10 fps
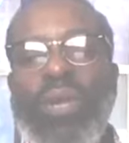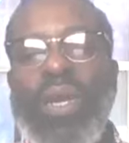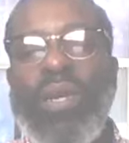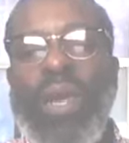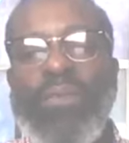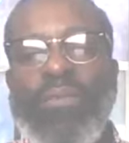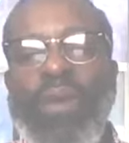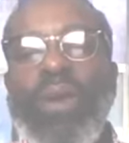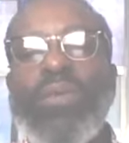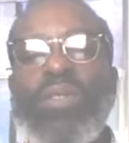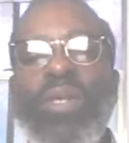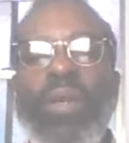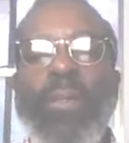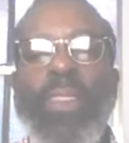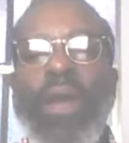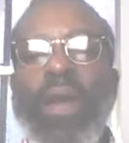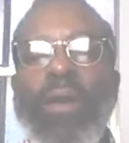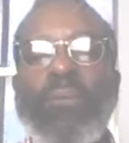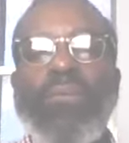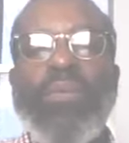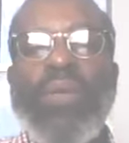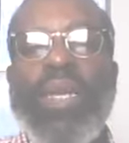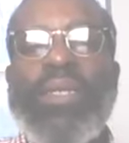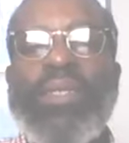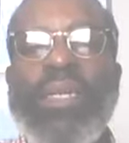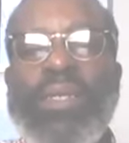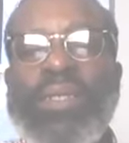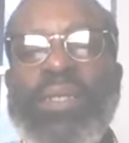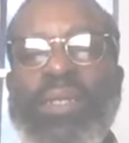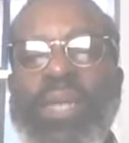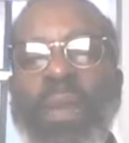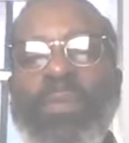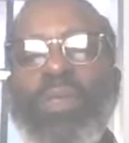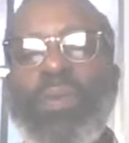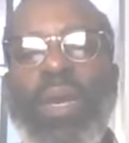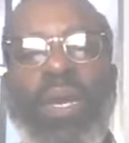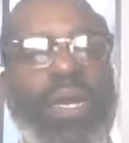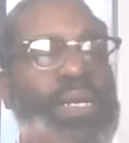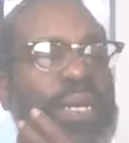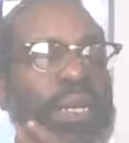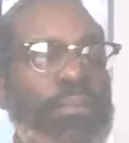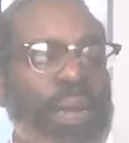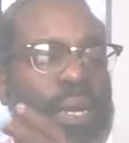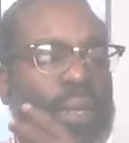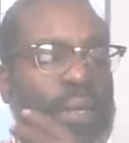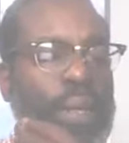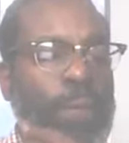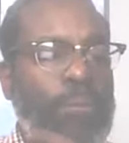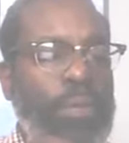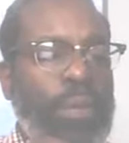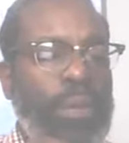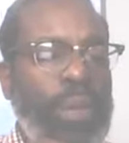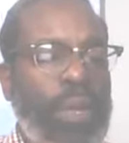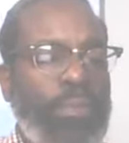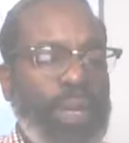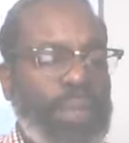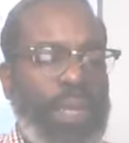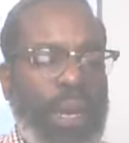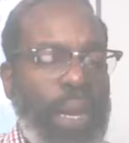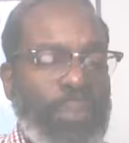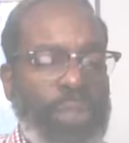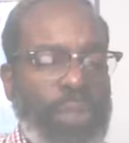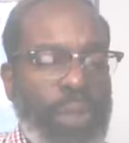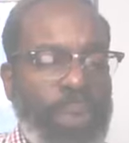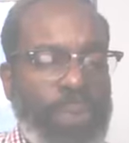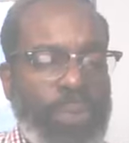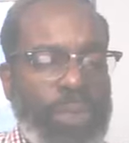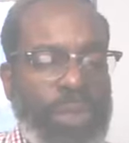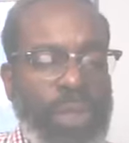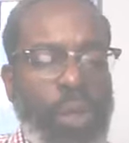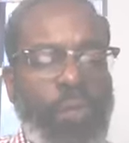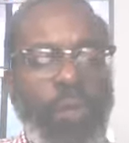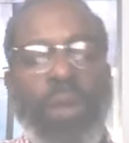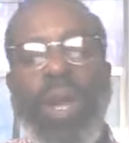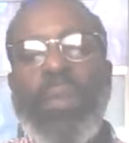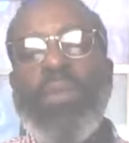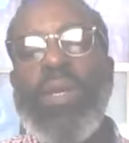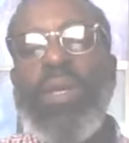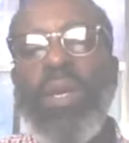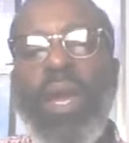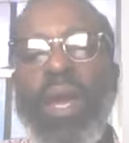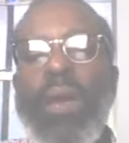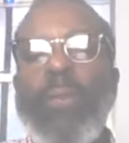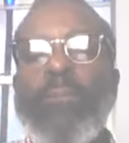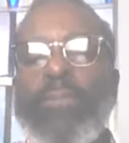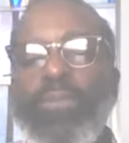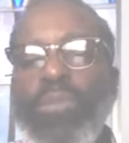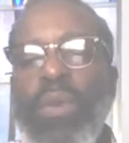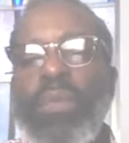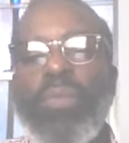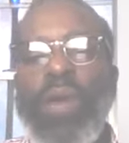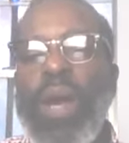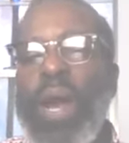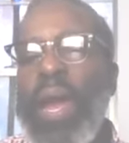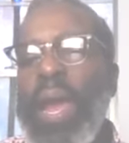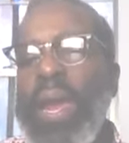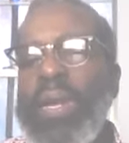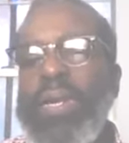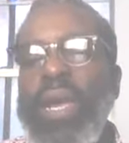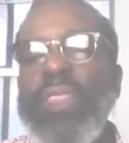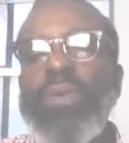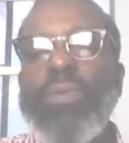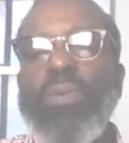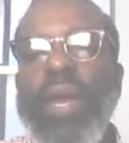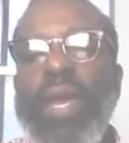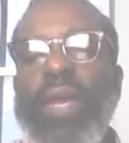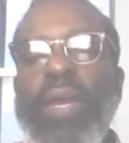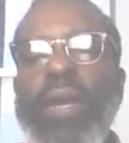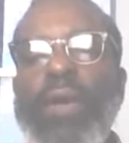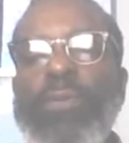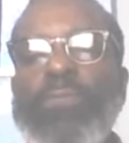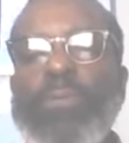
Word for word: in that verse, uh, he sent his disciples away, he did it immediately because I, am sure people were still overwhelmed. Uh, another way of